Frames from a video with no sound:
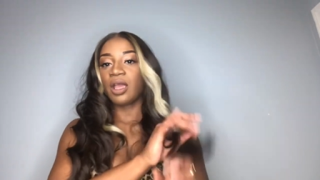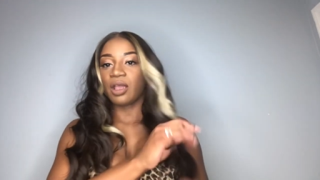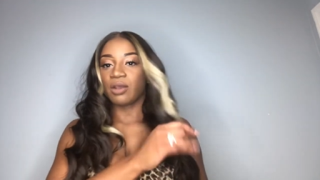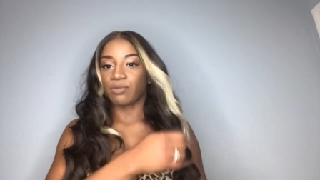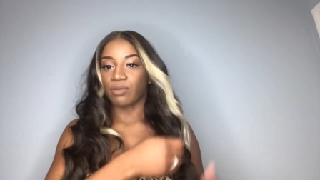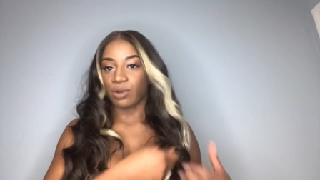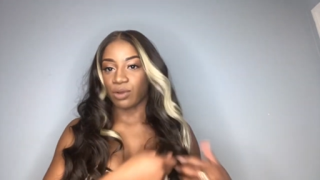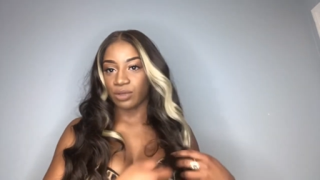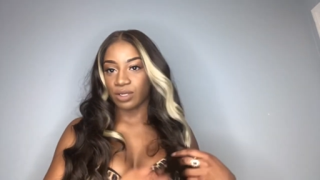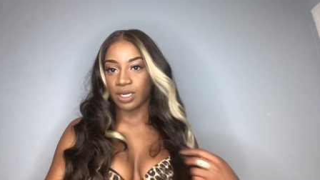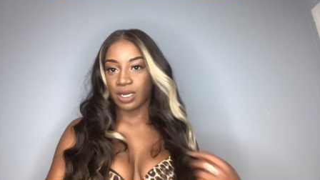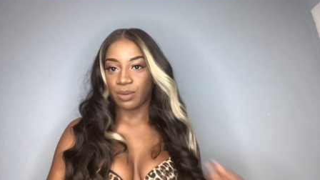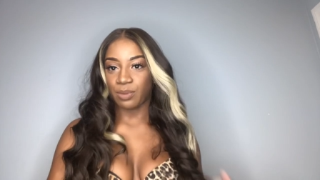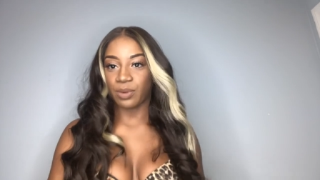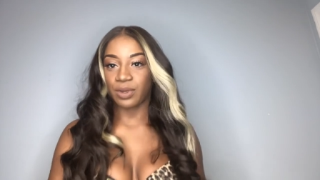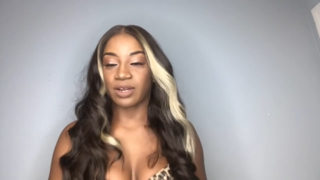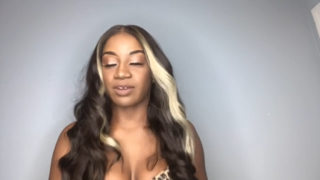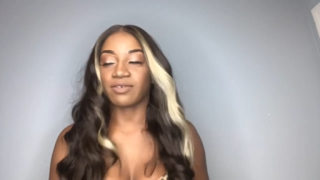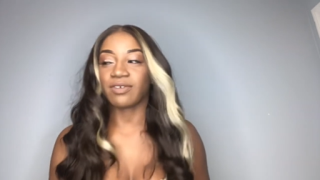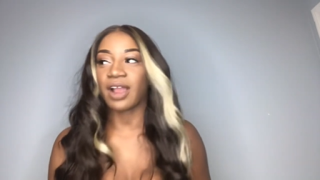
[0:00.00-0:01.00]
and roll it
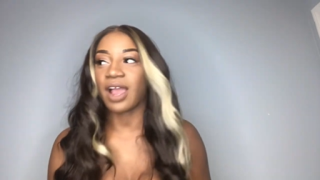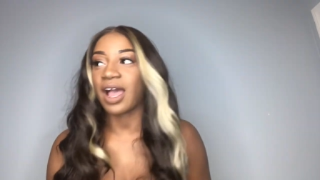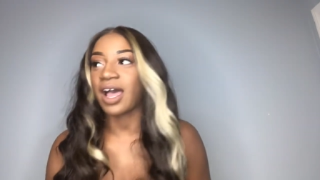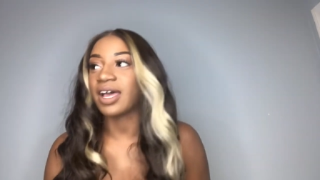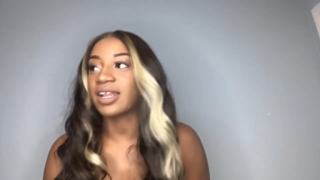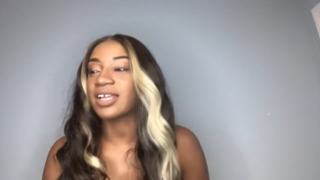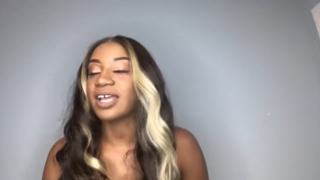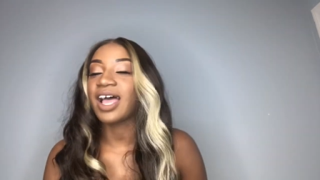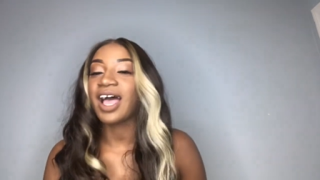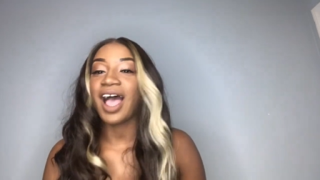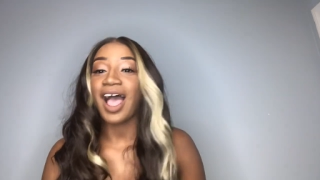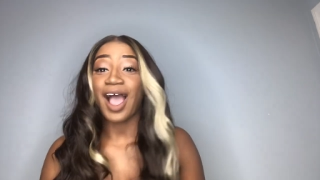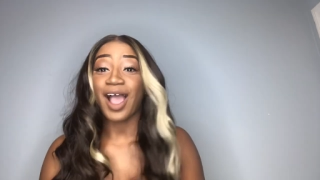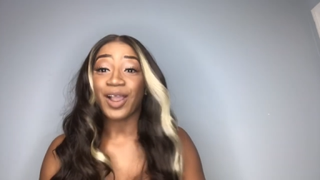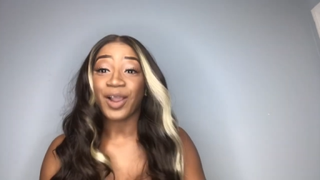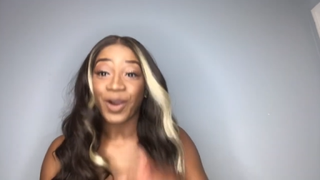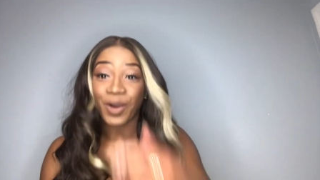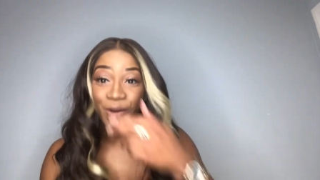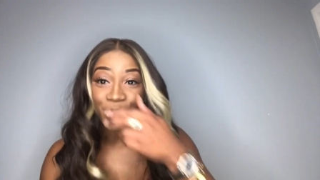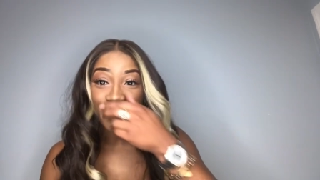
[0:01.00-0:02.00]
up with a rod.
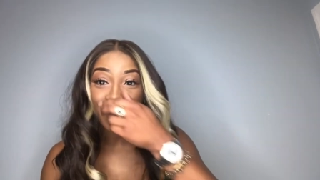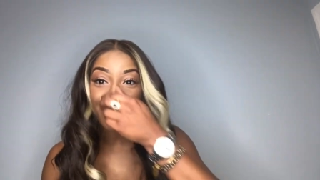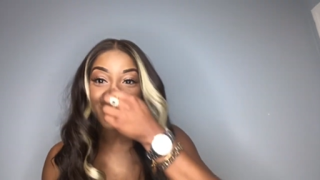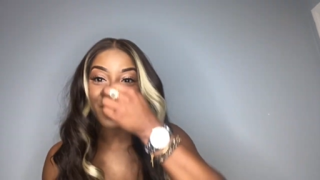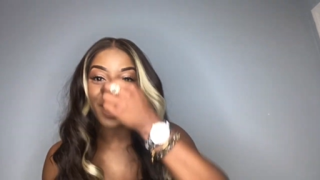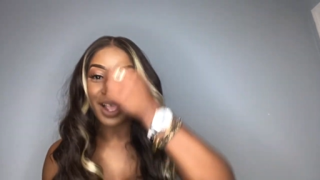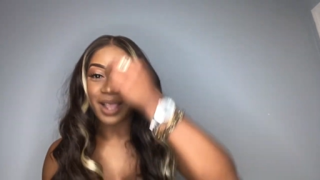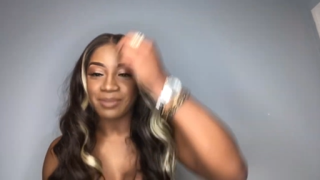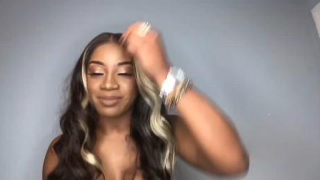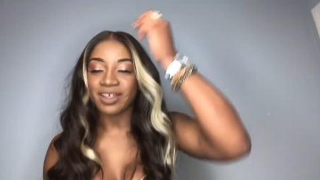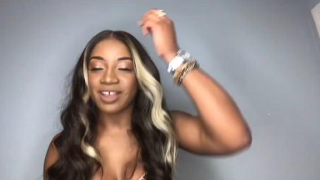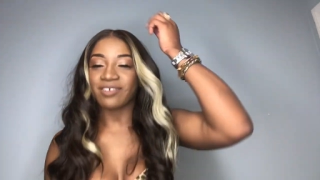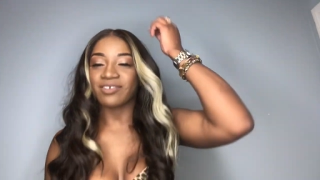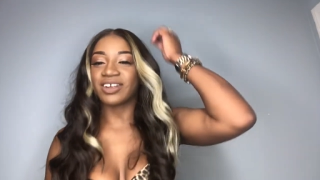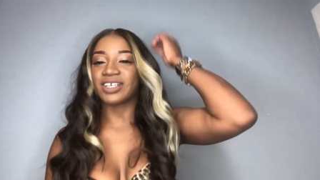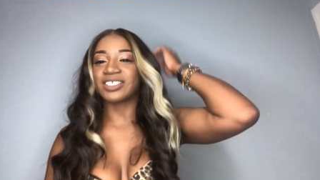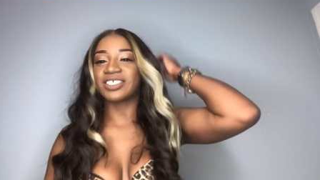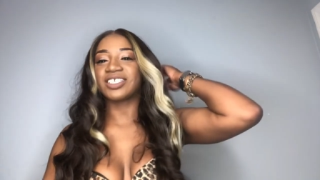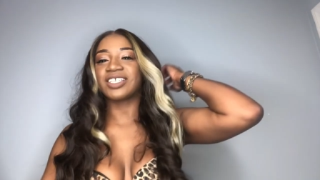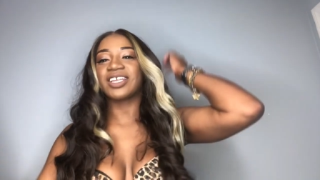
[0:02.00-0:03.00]
I hope I'm not
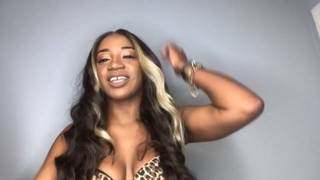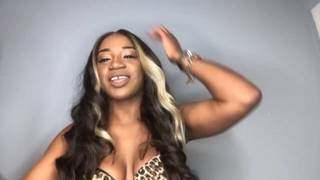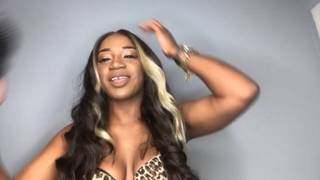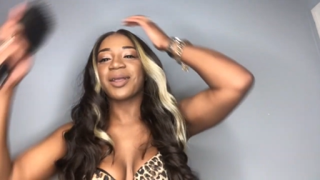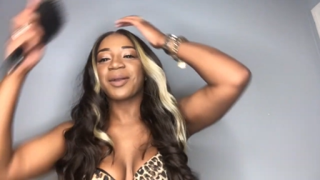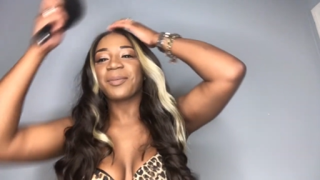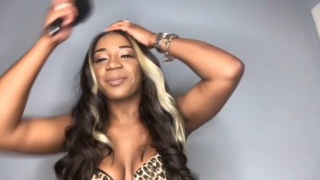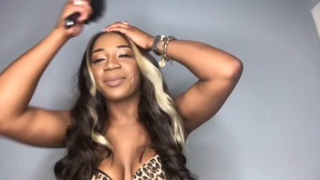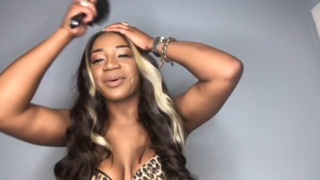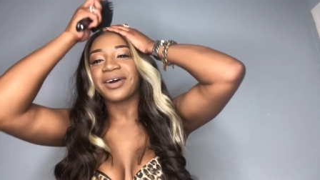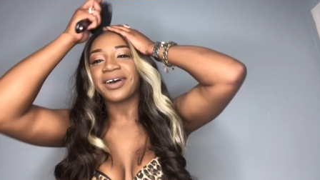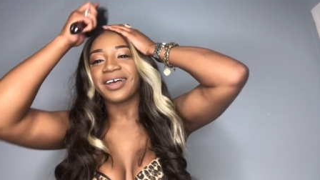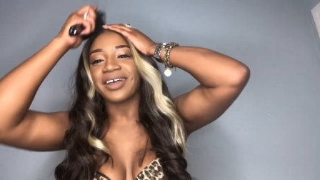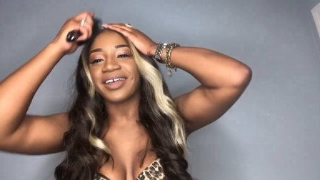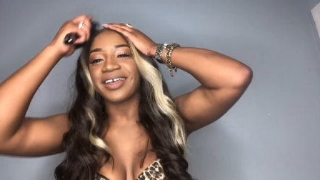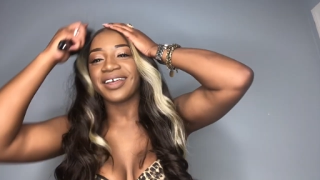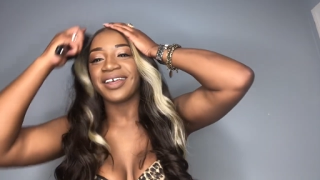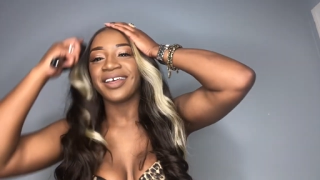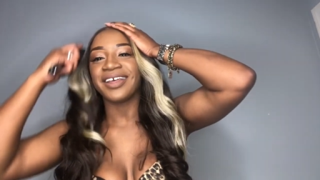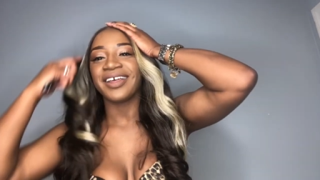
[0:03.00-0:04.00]
rushing,
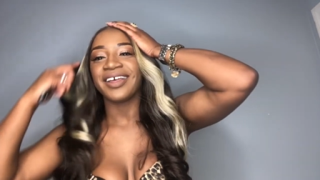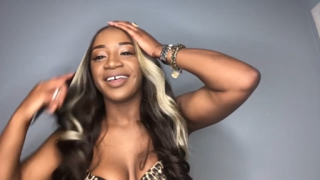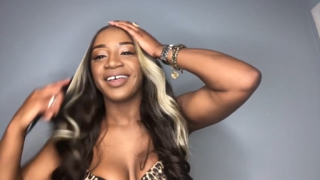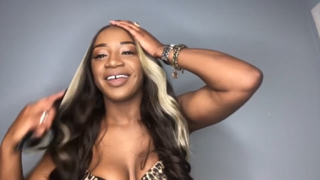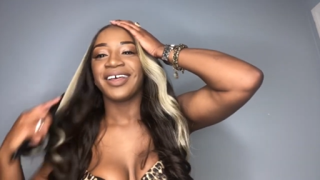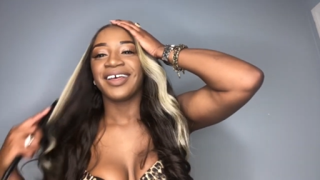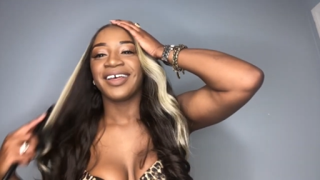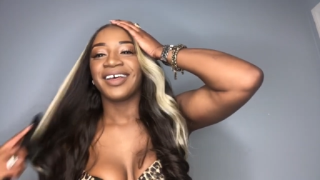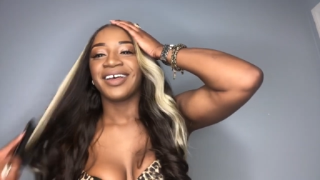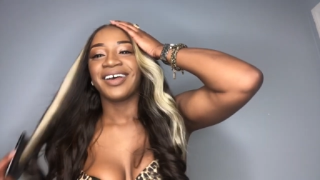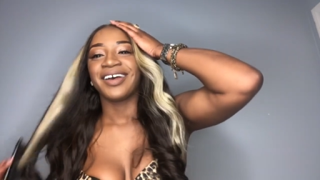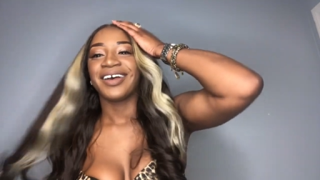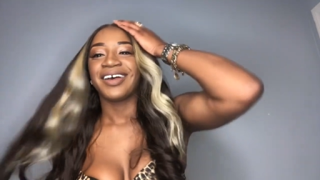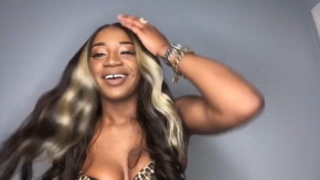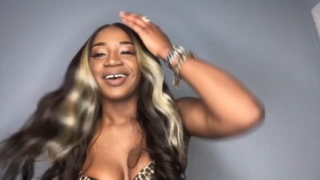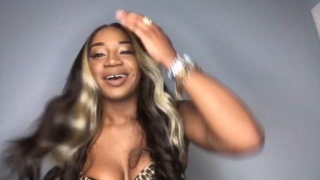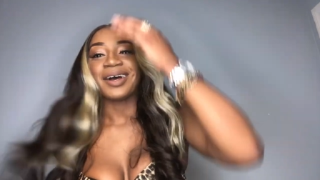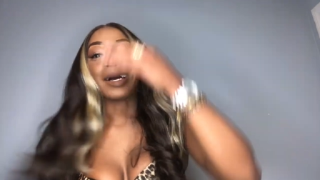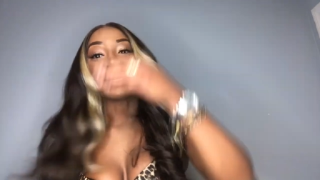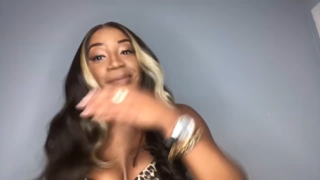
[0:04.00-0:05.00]
but
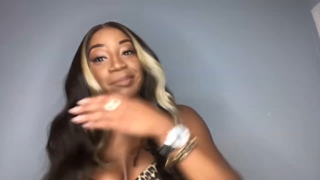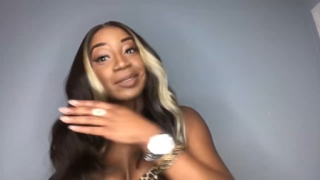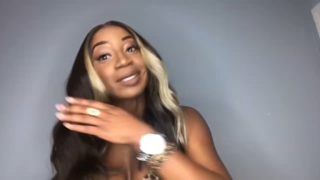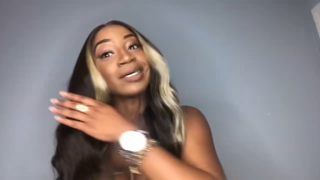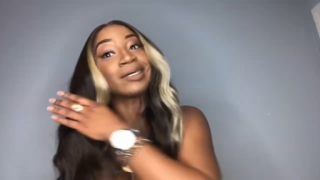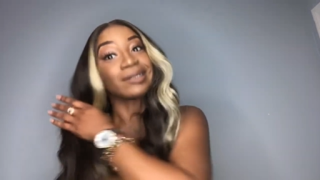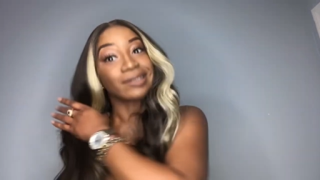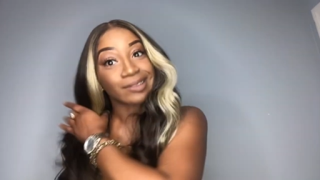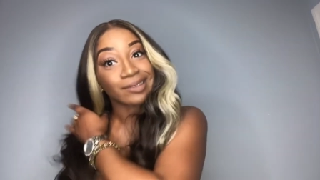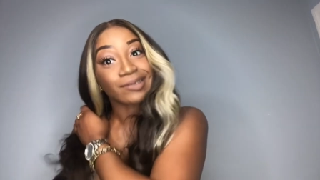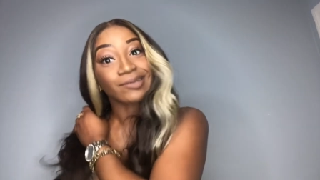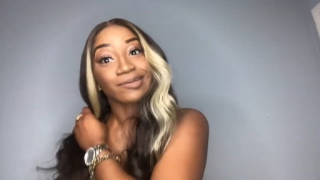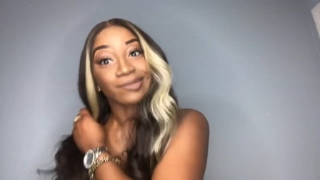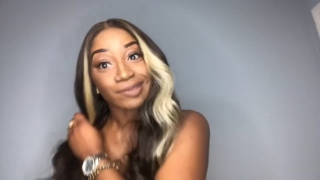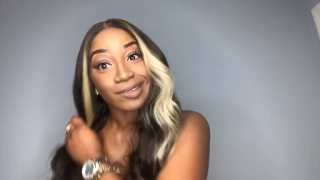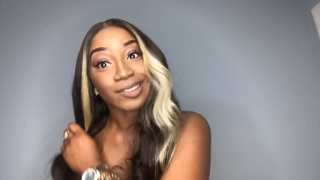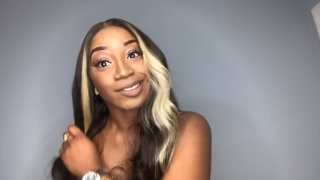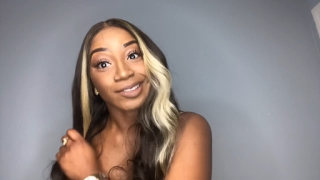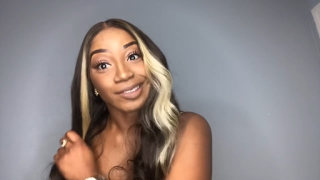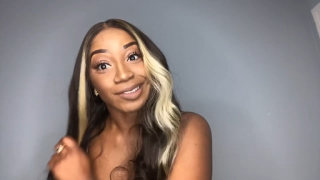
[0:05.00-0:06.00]
I'm kind of
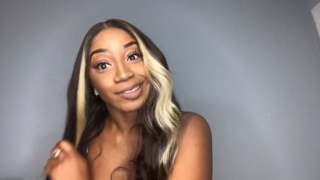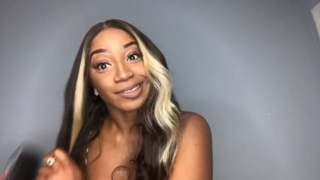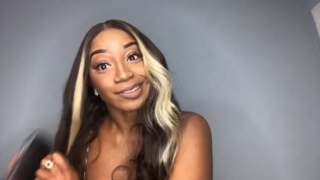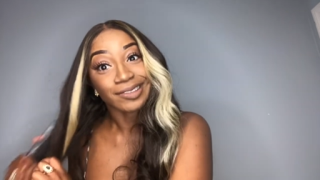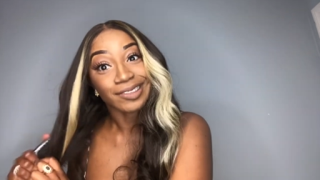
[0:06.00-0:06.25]
rushing.